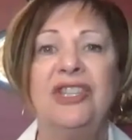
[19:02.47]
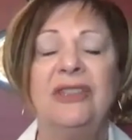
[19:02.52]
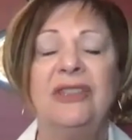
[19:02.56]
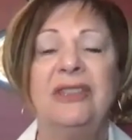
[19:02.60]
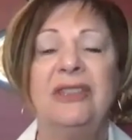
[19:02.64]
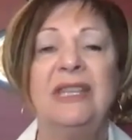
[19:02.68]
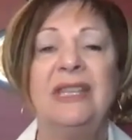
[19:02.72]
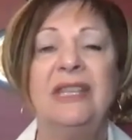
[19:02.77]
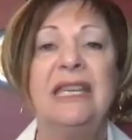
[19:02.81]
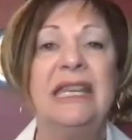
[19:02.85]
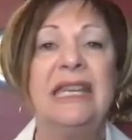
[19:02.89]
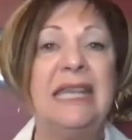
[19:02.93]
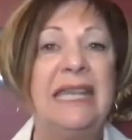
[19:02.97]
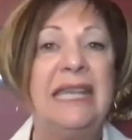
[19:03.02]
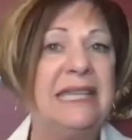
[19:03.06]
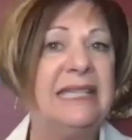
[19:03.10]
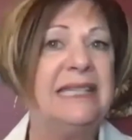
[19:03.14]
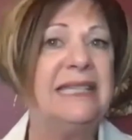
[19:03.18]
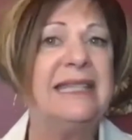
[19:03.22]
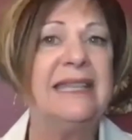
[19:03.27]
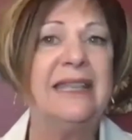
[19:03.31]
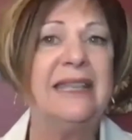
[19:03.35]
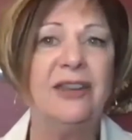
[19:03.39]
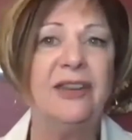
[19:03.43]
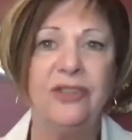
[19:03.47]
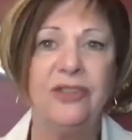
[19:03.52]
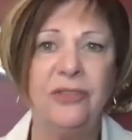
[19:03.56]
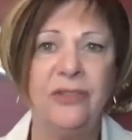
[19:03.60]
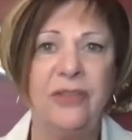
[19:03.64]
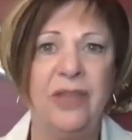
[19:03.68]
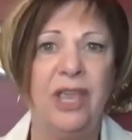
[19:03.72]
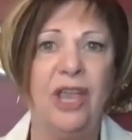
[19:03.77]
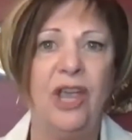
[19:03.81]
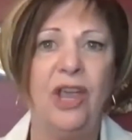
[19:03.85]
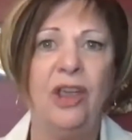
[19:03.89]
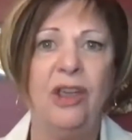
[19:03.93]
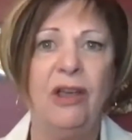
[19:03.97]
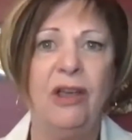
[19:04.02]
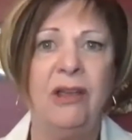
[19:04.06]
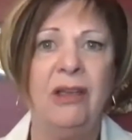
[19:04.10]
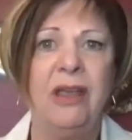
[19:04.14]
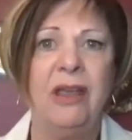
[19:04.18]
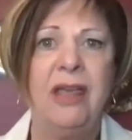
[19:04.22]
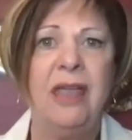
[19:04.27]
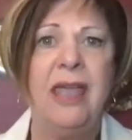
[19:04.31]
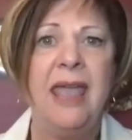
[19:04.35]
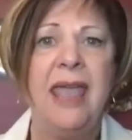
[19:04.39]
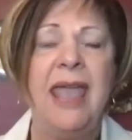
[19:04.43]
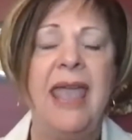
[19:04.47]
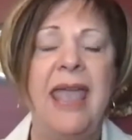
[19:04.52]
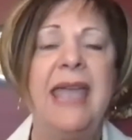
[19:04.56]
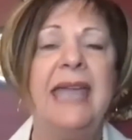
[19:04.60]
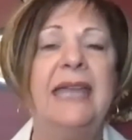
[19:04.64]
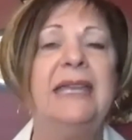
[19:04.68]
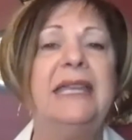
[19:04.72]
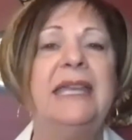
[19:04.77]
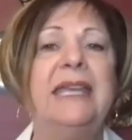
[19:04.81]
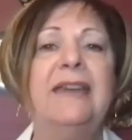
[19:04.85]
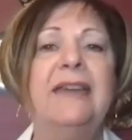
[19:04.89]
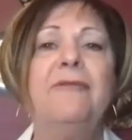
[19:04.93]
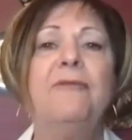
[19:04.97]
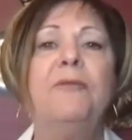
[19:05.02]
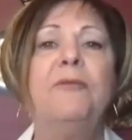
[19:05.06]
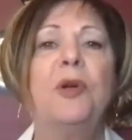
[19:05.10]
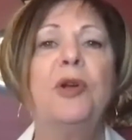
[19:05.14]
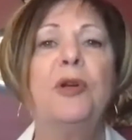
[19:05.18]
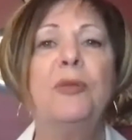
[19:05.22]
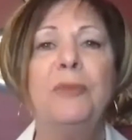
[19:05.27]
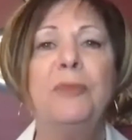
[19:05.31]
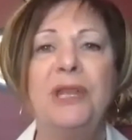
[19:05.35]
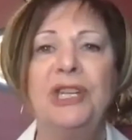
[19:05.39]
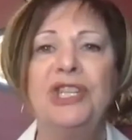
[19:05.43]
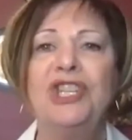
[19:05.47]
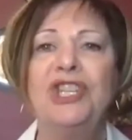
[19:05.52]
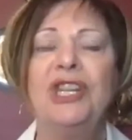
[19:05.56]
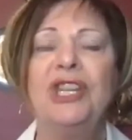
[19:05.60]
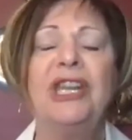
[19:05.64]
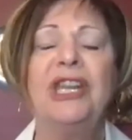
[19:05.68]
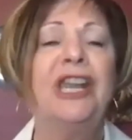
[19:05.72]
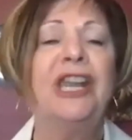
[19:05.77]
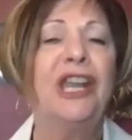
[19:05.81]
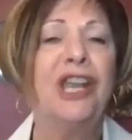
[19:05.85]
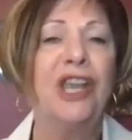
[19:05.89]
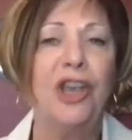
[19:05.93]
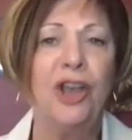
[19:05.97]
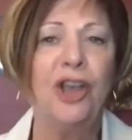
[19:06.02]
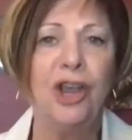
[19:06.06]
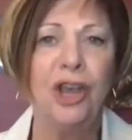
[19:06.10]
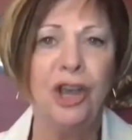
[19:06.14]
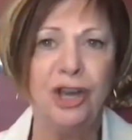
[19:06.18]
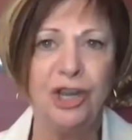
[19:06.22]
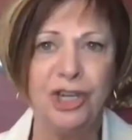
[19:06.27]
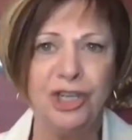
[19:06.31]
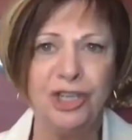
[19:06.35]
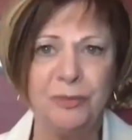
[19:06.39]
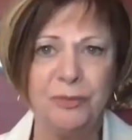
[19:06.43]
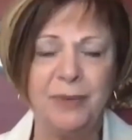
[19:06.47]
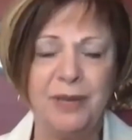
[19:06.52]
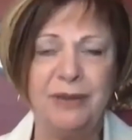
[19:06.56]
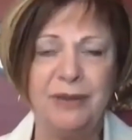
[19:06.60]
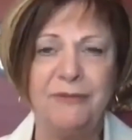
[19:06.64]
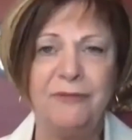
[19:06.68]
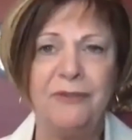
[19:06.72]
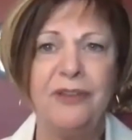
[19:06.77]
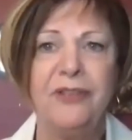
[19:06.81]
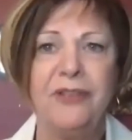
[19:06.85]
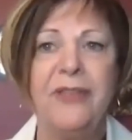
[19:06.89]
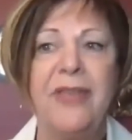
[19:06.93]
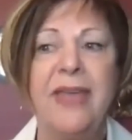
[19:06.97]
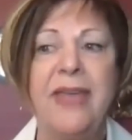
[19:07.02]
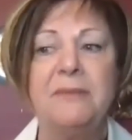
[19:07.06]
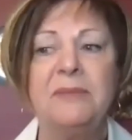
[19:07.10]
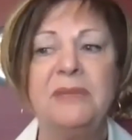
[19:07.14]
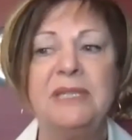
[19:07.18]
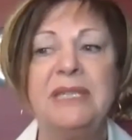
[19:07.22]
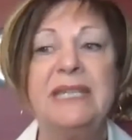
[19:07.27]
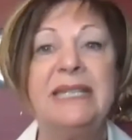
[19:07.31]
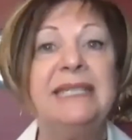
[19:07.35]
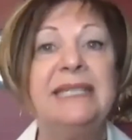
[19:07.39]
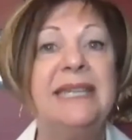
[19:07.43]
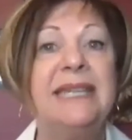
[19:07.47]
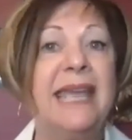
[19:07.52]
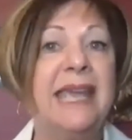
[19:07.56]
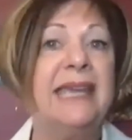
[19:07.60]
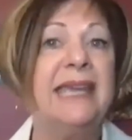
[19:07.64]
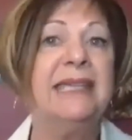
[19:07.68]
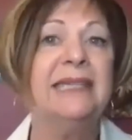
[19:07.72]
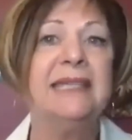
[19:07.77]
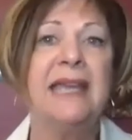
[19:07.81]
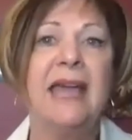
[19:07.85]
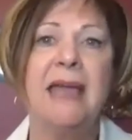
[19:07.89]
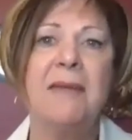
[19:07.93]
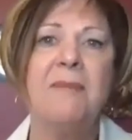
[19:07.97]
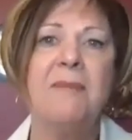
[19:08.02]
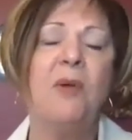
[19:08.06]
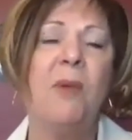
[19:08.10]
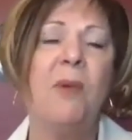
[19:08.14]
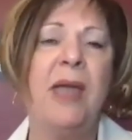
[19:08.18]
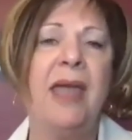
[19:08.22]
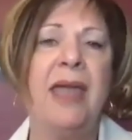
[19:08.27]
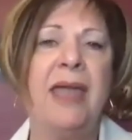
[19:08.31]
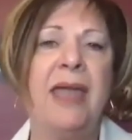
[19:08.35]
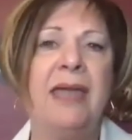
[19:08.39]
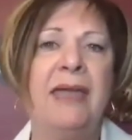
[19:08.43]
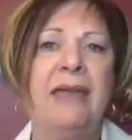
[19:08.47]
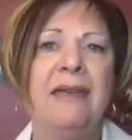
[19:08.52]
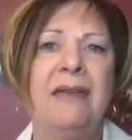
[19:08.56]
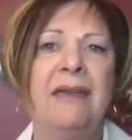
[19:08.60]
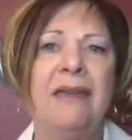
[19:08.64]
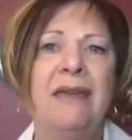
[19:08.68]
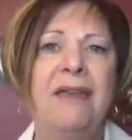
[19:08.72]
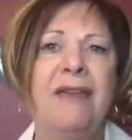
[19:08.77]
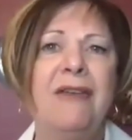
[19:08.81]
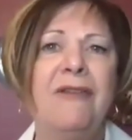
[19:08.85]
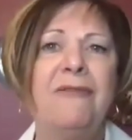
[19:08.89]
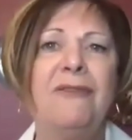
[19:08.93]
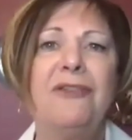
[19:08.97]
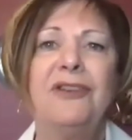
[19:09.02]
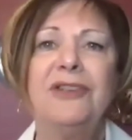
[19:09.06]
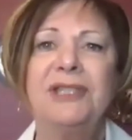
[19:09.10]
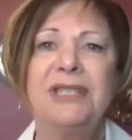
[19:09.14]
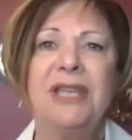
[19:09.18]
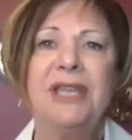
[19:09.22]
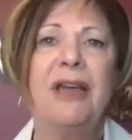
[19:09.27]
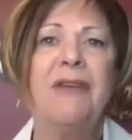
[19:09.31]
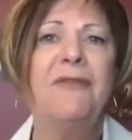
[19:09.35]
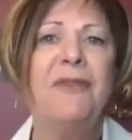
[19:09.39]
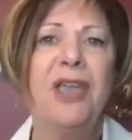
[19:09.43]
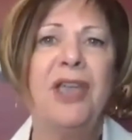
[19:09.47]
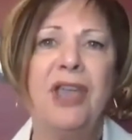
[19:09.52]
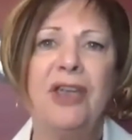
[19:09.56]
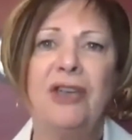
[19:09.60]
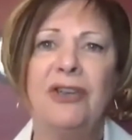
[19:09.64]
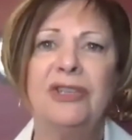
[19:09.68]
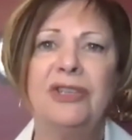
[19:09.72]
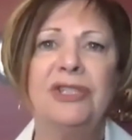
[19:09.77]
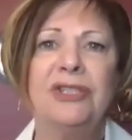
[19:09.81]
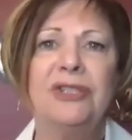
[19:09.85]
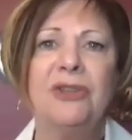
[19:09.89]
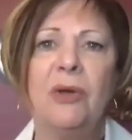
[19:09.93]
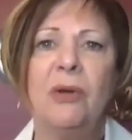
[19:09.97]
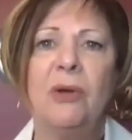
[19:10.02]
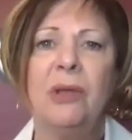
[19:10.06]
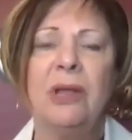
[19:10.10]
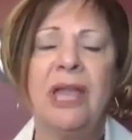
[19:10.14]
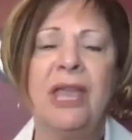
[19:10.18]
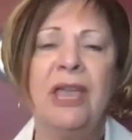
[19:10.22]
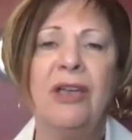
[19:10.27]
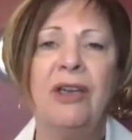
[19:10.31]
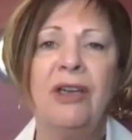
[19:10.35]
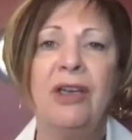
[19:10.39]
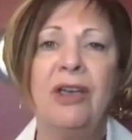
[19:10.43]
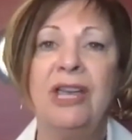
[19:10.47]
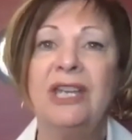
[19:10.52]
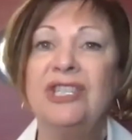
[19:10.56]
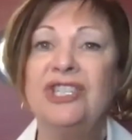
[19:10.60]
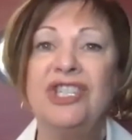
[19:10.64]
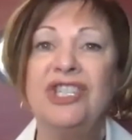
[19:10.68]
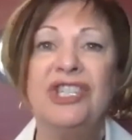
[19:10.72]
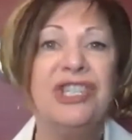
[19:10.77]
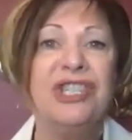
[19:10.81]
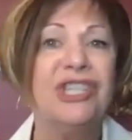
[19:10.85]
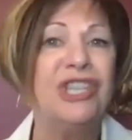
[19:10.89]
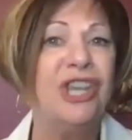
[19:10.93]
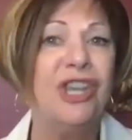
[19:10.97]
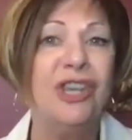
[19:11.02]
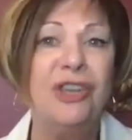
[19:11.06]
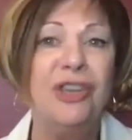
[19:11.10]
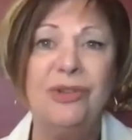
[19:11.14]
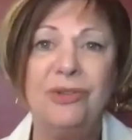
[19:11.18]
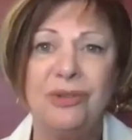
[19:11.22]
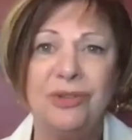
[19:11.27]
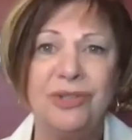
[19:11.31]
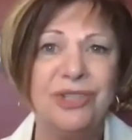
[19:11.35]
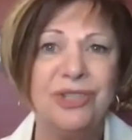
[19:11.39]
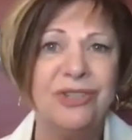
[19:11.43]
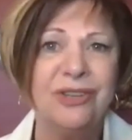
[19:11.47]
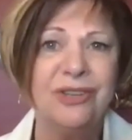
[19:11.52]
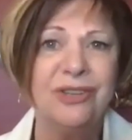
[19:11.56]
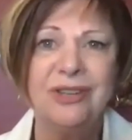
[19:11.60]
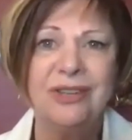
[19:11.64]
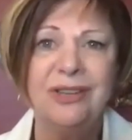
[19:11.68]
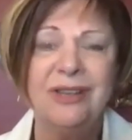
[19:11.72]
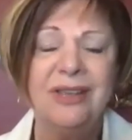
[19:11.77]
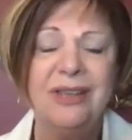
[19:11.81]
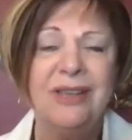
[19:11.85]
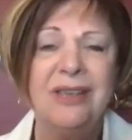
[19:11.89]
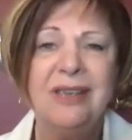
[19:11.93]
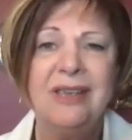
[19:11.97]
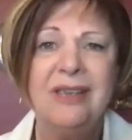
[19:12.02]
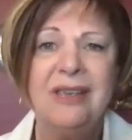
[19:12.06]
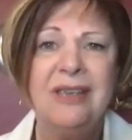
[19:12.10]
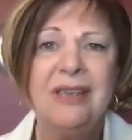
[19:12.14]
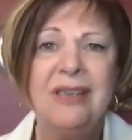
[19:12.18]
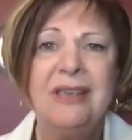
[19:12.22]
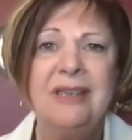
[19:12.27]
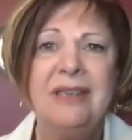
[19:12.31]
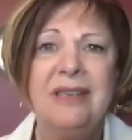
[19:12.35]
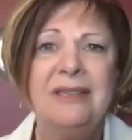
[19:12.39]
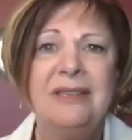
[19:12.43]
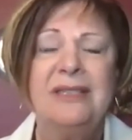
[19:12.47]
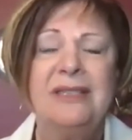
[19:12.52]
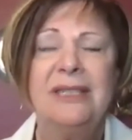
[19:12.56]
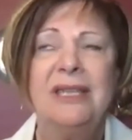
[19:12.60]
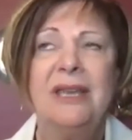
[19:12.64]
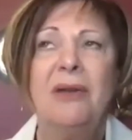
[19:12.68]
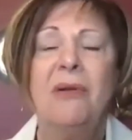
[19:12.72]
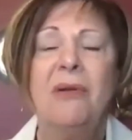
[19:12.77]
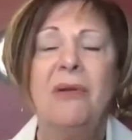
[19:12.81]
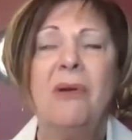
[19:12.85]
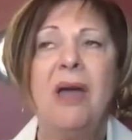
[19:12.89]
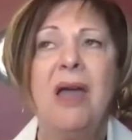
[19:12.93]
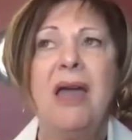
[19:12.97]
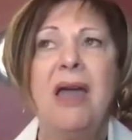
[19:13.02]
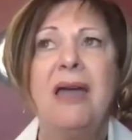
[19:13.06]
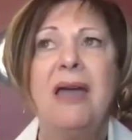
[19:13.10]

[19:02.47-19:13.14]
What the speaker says: the needs that are there and give permission and encouragement for them to take time away for self-care and soul care is just huge. So,